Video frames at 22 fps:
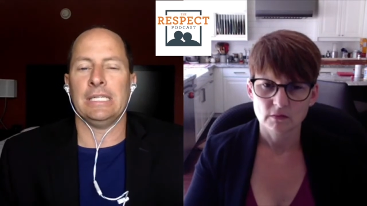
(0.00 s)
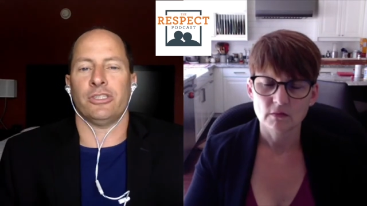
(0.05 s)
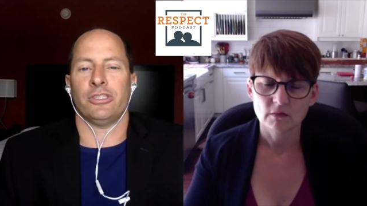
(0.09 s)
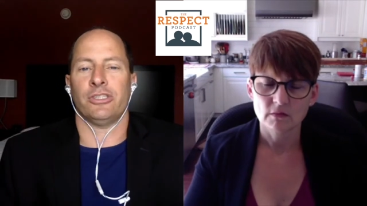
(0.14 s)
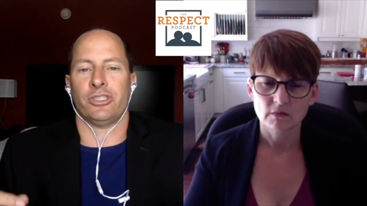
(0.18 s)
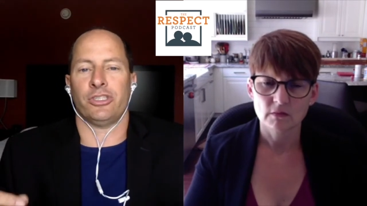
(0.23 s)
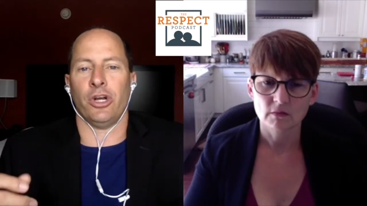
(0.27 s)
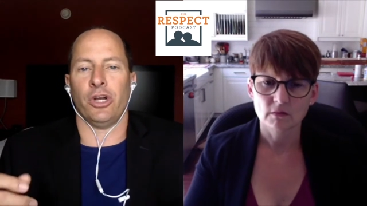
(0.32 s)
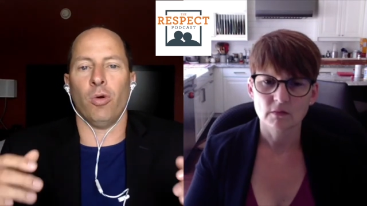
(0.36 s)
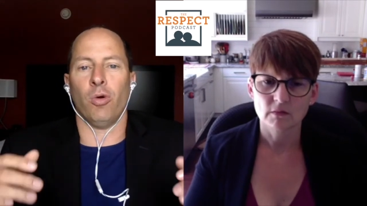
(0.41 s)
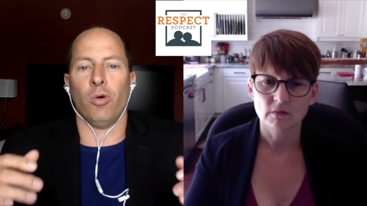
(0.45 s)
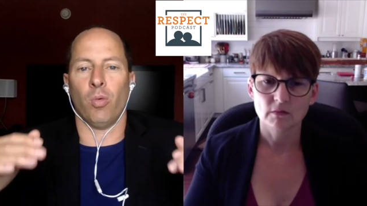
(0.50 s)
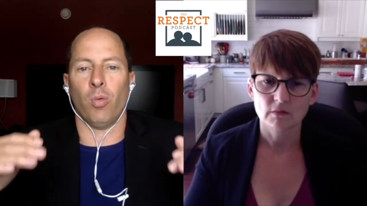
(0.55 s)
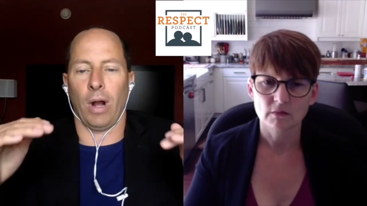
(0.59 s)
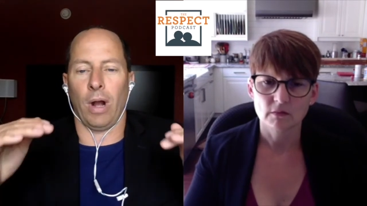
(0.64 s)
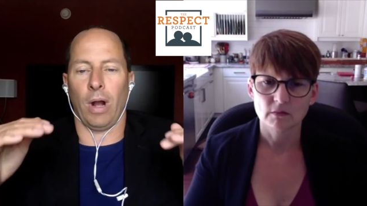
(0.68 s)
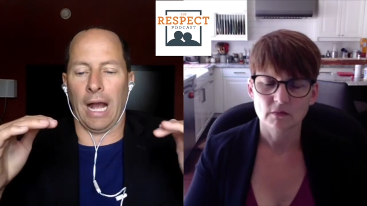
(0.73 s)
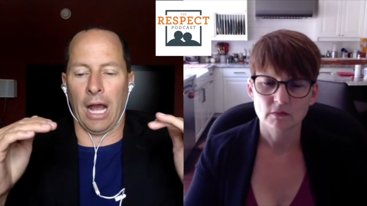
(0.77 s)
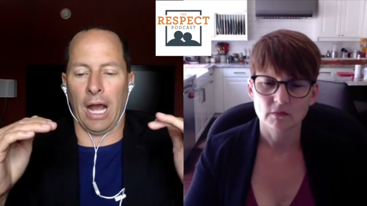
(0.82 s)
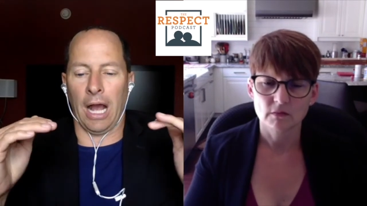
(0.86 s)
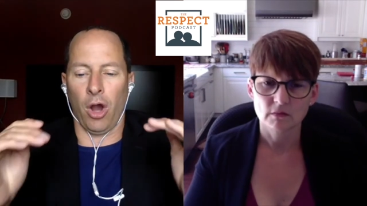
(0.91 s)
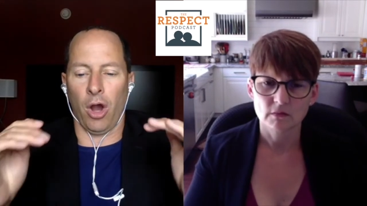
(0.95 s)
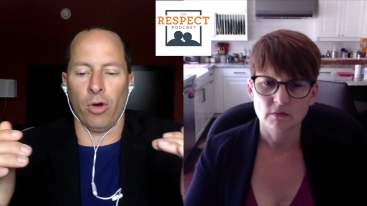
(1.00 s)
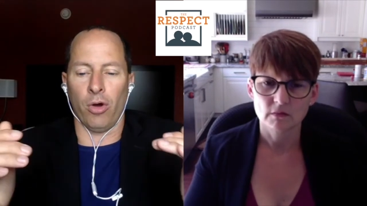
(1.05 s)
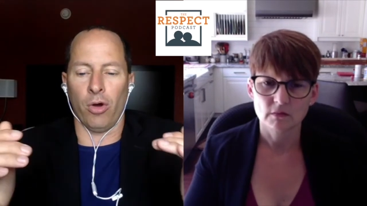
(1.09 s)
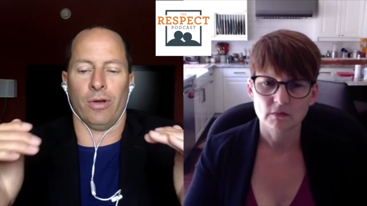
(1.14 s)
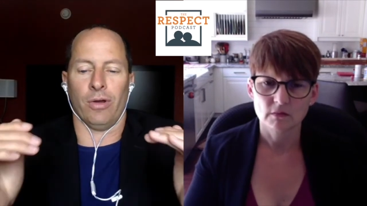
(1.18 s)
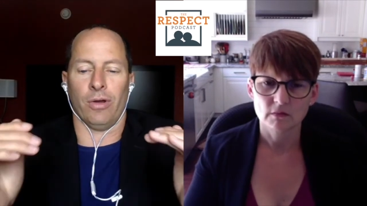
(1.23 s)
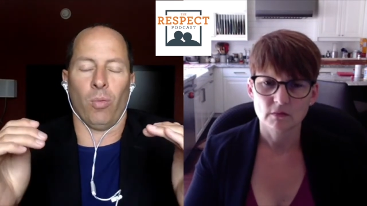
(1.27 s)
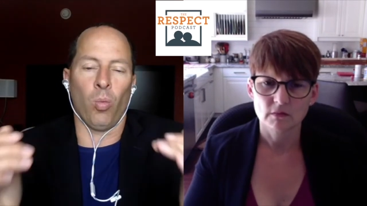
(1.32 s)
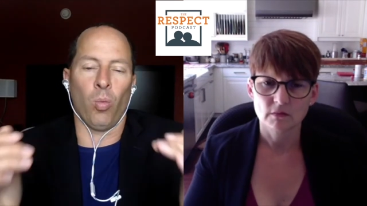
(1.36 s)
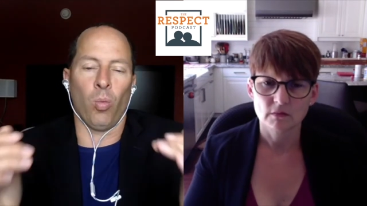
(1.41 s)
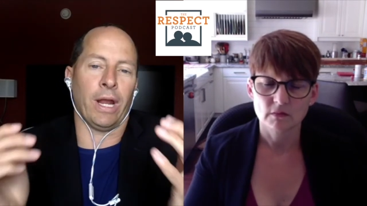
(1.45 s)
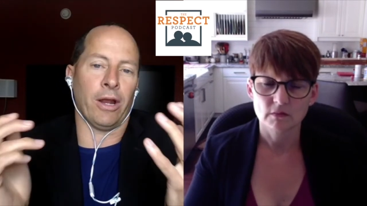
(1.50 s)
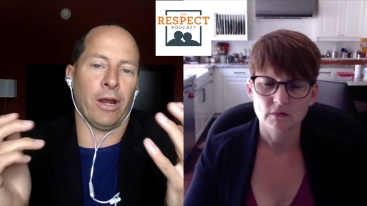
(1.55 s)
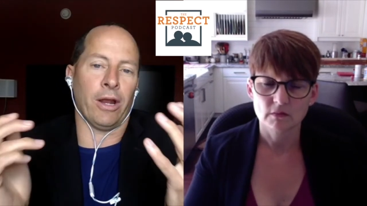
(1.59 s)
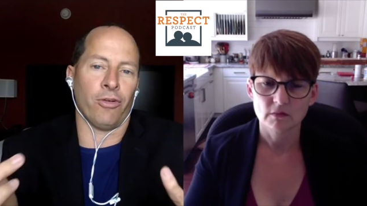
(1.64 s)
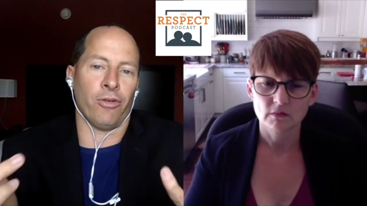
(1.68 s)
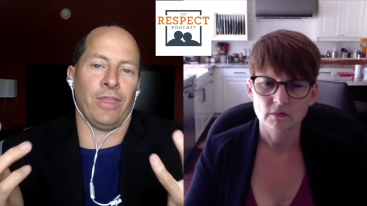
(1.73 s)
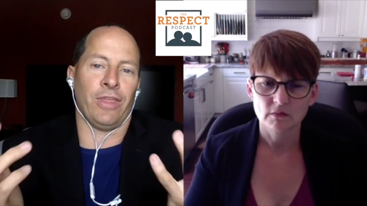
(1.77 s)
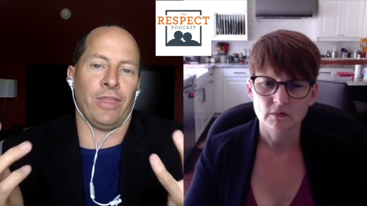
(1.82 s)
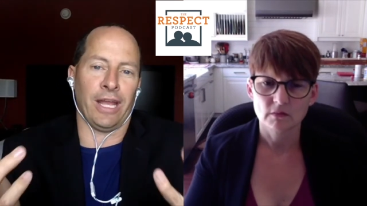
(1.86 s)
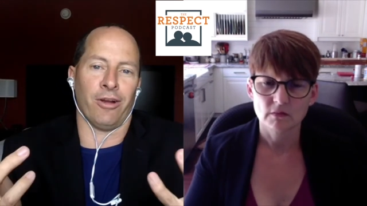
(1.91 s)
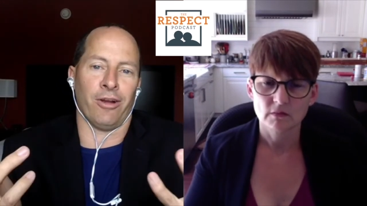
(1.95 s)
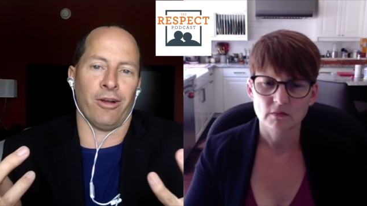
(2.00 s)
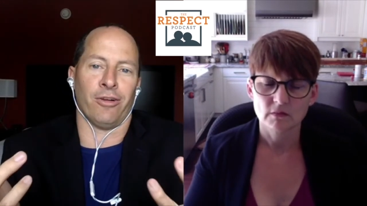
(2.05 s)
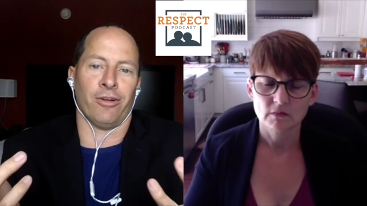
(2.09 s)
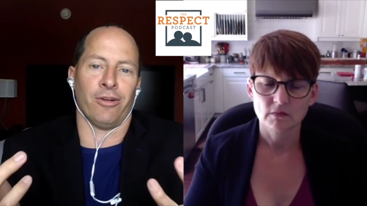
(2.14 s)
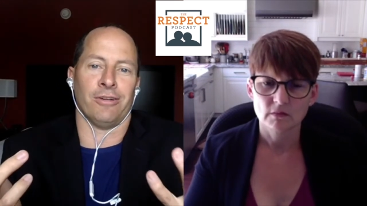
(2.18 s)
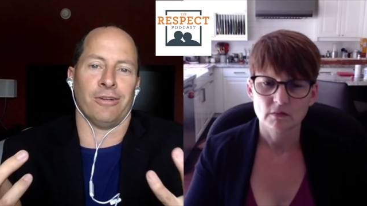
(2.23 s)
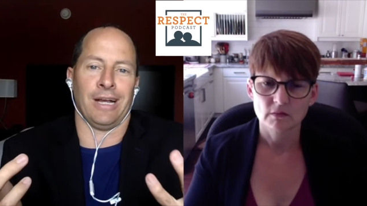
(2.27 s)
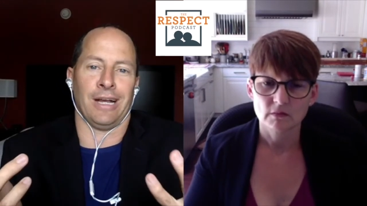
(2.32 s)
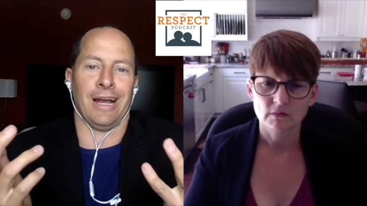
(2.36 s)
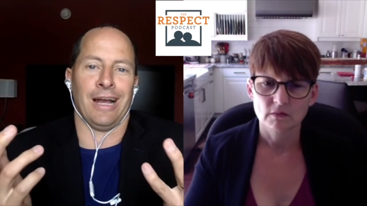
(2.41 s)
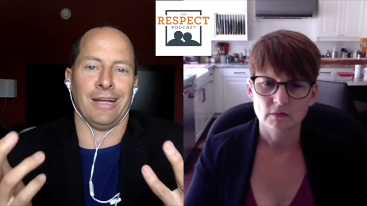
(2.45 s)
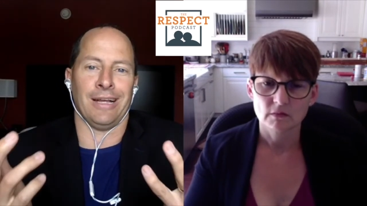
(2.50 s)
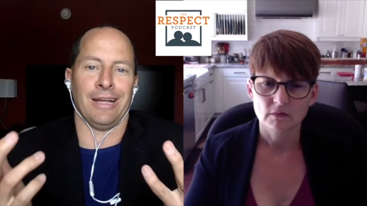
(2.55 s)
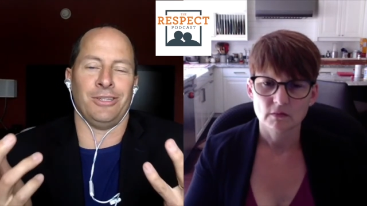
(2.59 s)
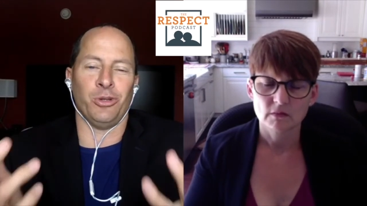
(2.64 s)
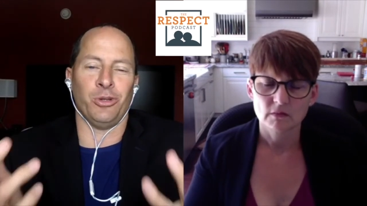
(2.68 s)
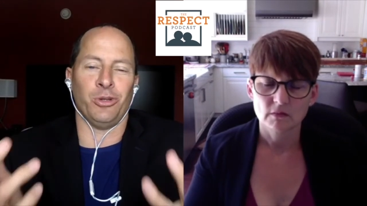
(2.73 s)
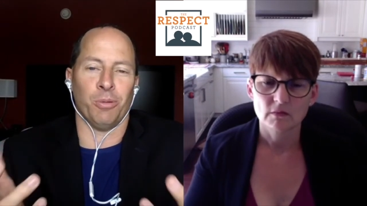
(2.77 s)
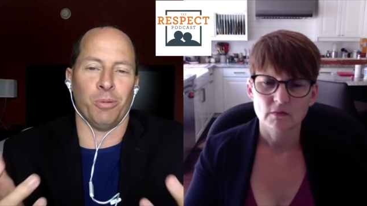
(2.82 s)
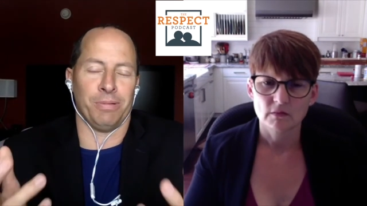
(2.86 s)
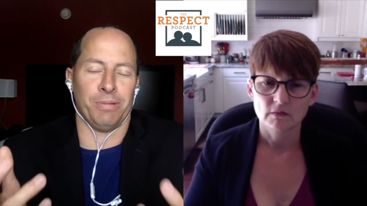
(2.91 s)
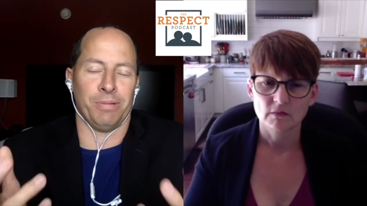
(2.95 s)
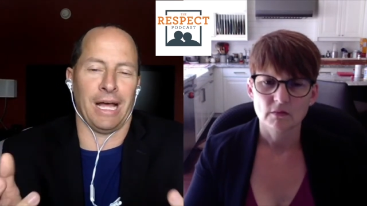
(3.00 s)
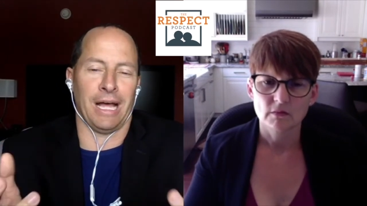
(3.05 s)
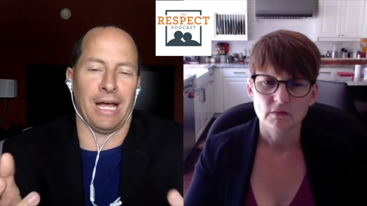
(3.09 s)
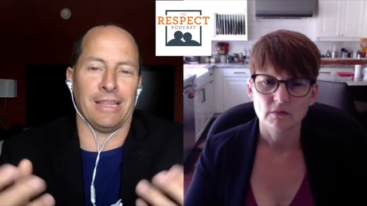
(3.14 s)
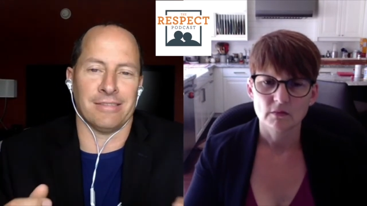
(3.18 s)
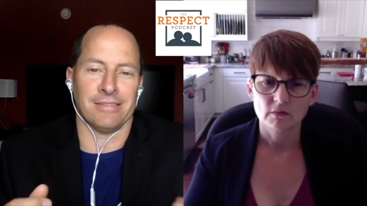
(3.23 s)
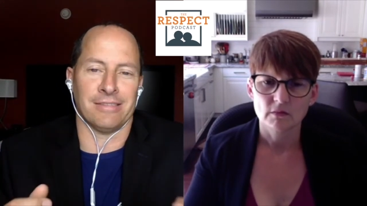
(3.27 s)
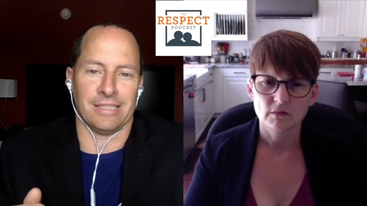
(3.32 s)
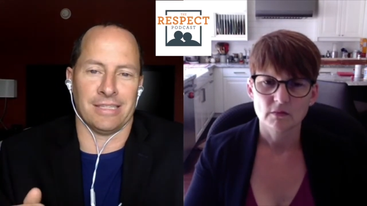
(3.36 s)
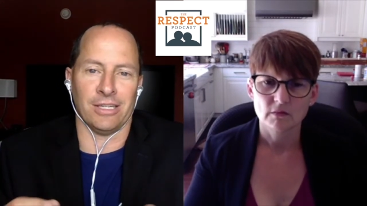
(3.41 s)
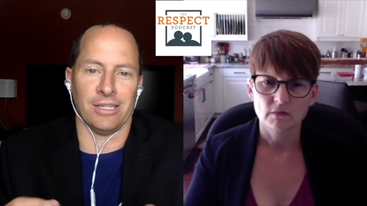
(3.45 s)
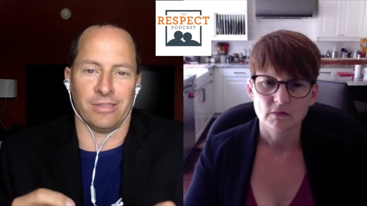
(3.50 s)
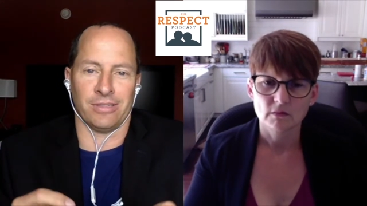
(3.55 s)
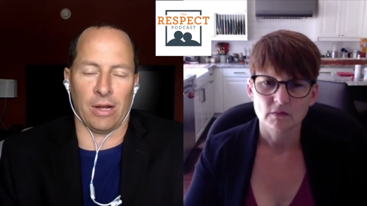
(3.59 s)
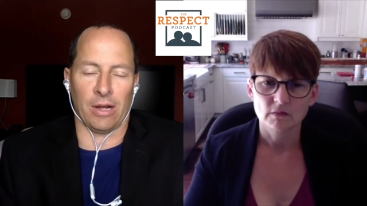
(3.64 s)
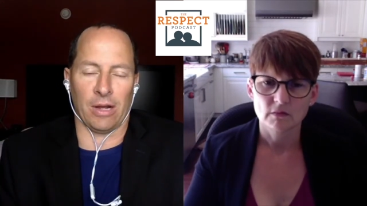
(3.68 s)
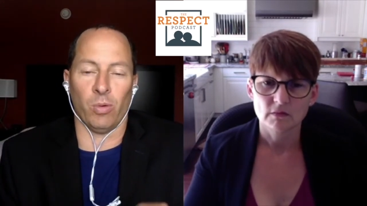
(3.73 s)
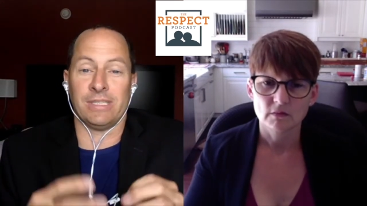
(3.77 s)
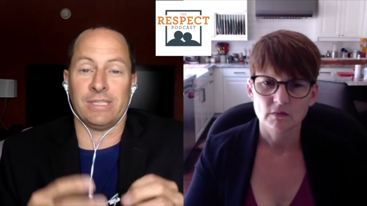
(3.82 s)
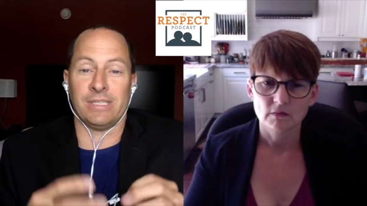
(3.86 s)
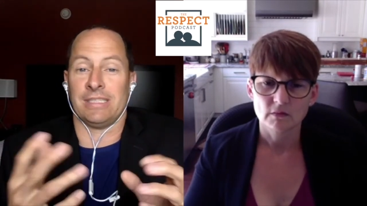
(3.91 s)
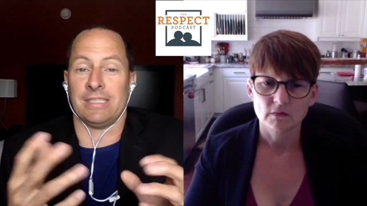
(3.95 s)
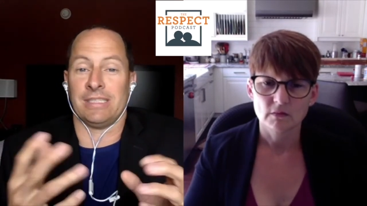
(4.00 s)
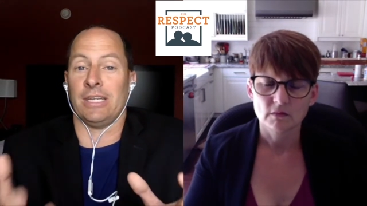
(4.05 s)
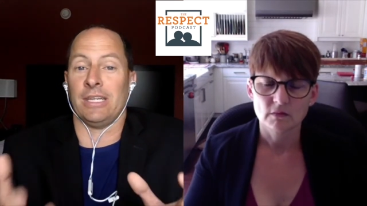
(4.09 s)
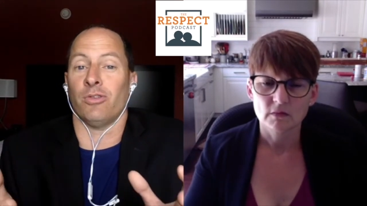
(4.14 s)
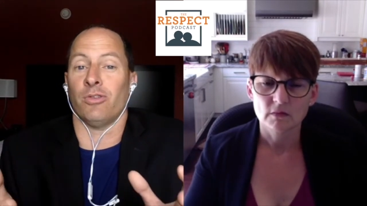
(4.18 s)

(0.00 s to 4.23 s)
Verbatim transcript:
Speaker 1: Mm-hmm. So how, where there do you apply the skills? How, what